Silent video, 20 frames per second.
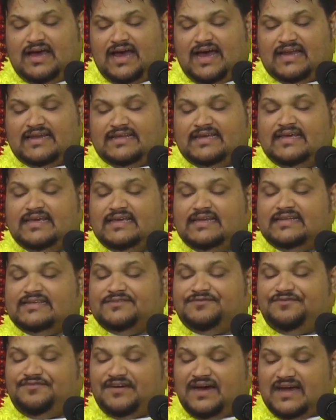and he
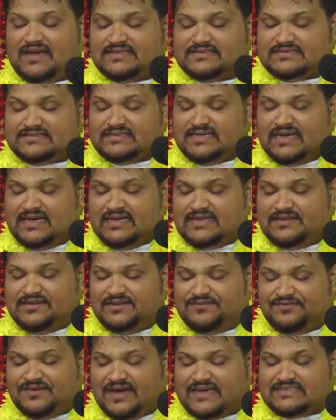devises,
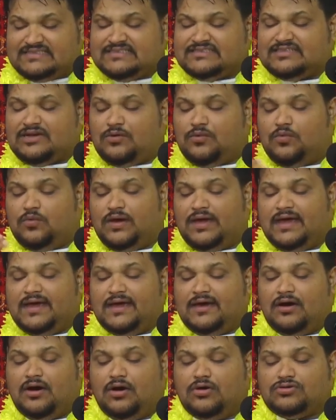devises a
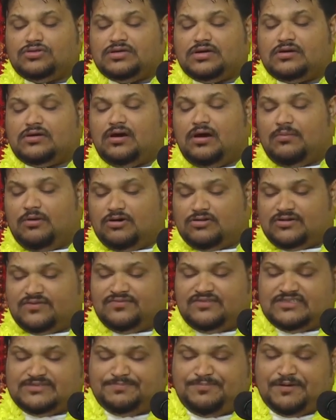way how to come out
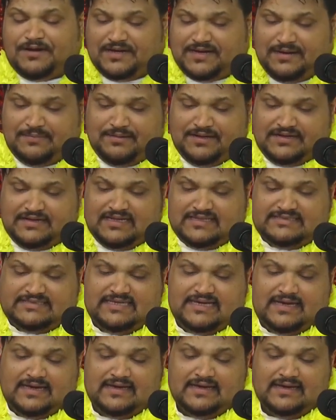of this predicament. Let's
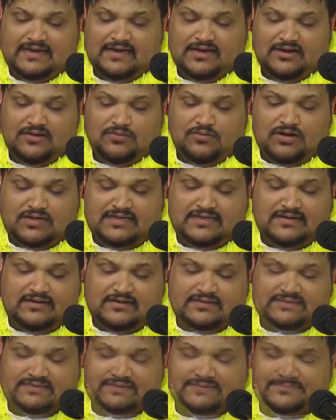hear what he
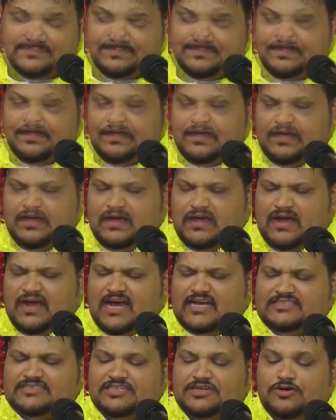does.
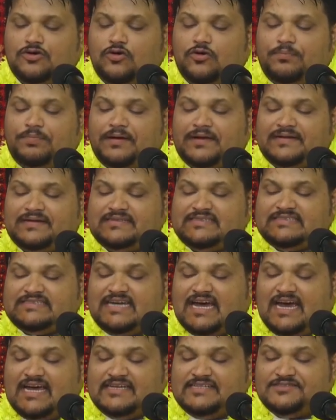As he opened his
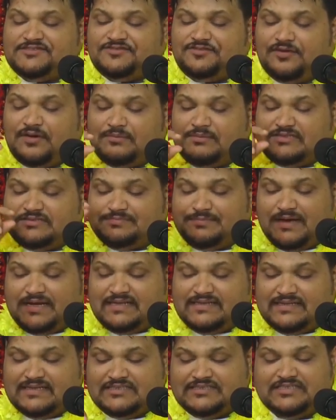eyes from his
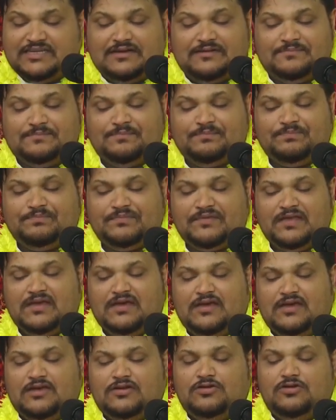meditation,
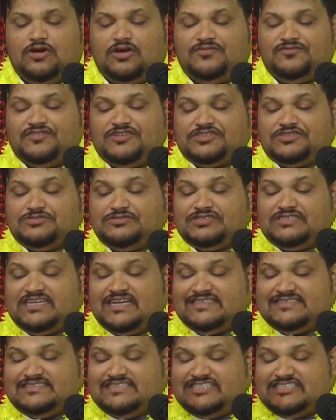Lord Vishnu
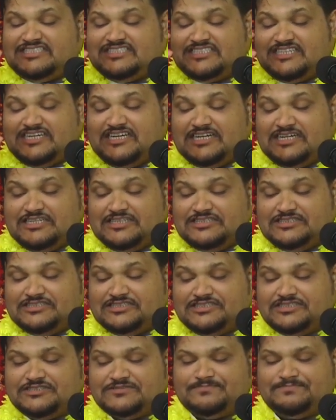says, This
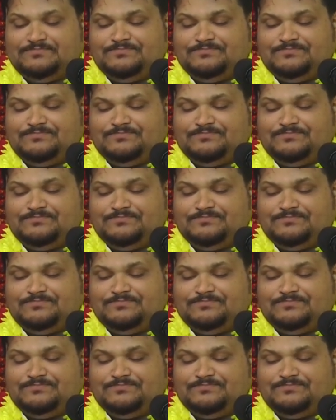scourge,